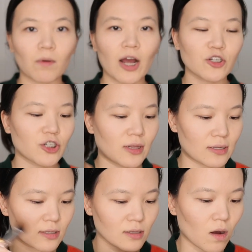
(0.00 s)
brush.
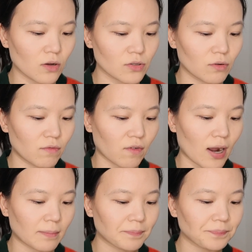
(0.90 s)
This is also
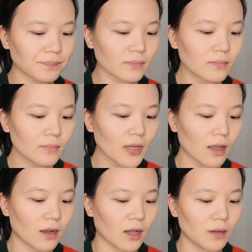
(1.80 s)
from
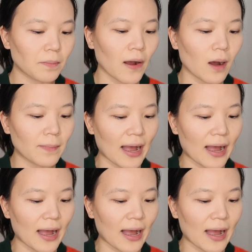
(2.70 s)
ColourPop.